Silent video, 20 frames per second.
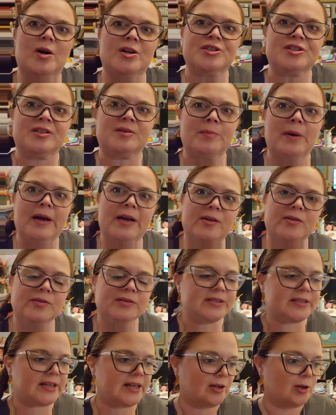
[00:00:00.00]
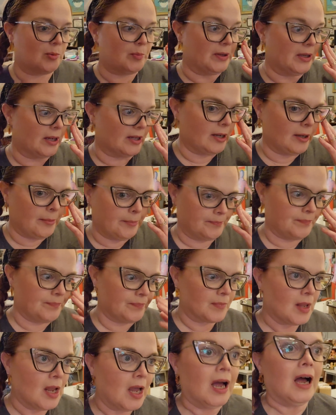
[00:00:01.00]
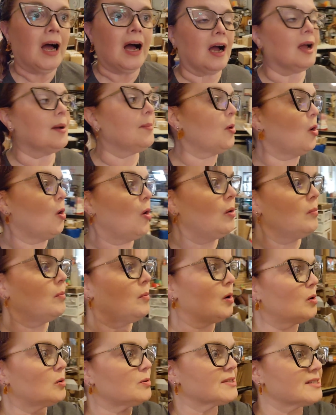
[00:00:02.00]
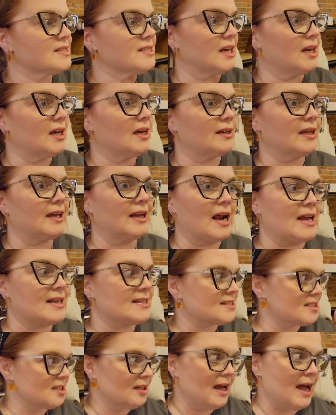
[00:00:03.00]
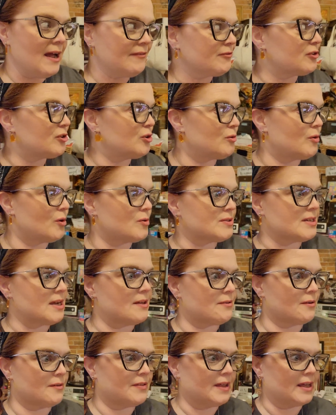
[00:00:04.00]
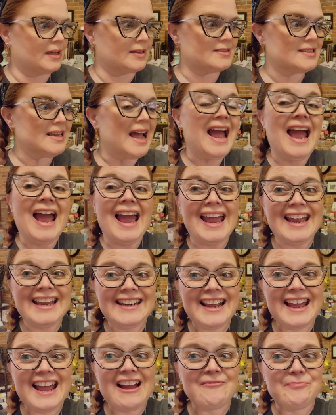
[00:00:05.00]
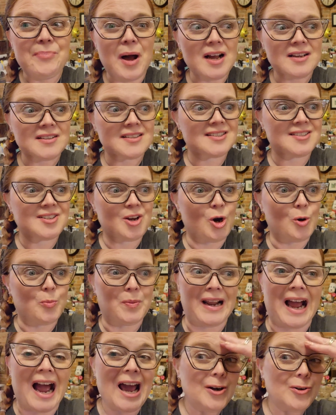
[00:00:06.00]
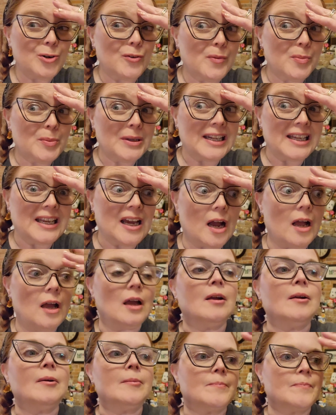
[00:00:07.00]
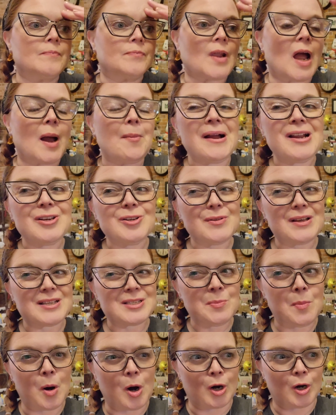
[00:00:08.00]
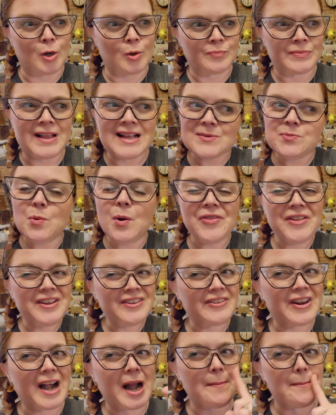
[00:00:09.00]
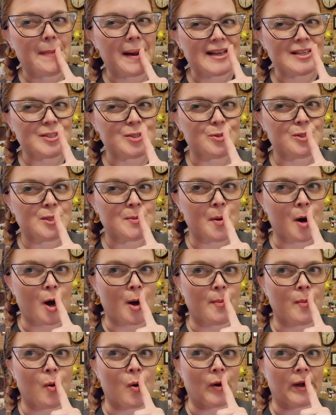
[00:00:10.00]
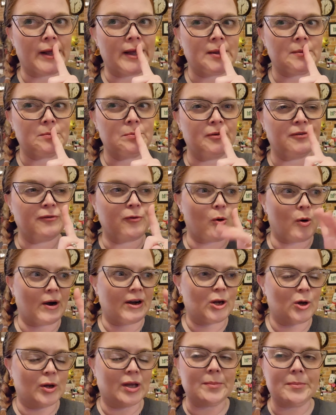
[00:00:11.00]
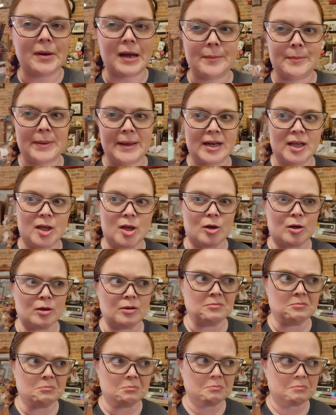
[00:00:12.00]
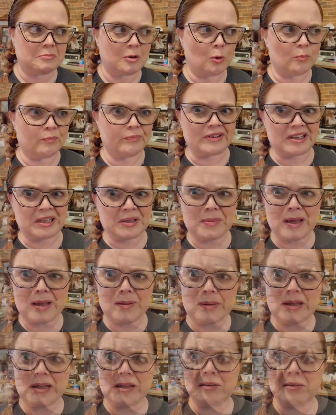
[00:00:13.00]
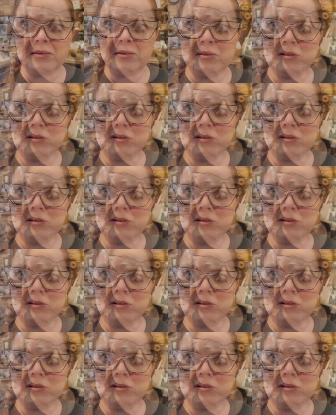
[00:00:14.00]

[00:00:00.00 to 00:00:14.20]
watching Michael sale, but um, I'm almost done, and I still have to do those other things, and I have boxes to open. I don't know if I'm gonna. I might do that tomorrow. That's one thing that I might do tomorrow morning before I go get my pedicure. Hopefully, maybe